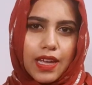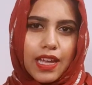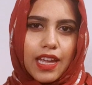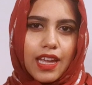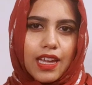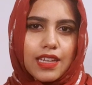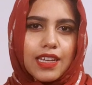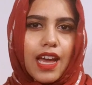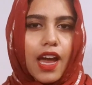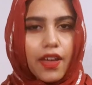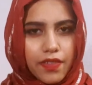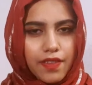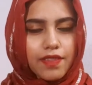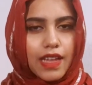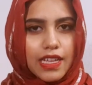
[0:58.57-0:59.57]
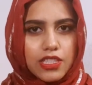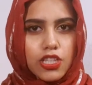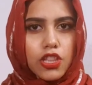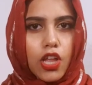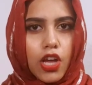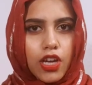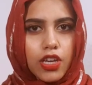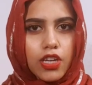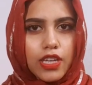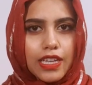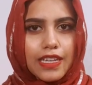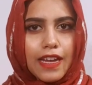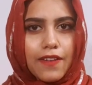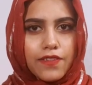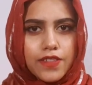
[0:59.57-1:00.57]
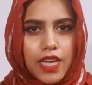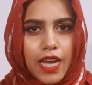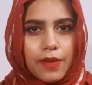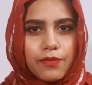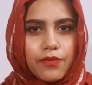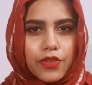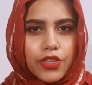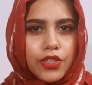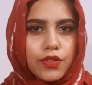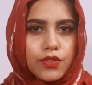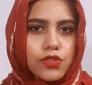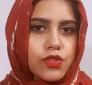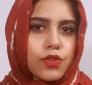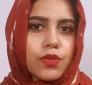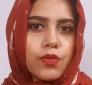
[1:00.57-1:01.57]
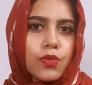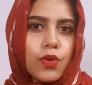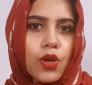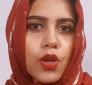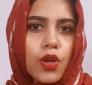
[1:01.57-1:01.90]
and I think that's a long enough time for you to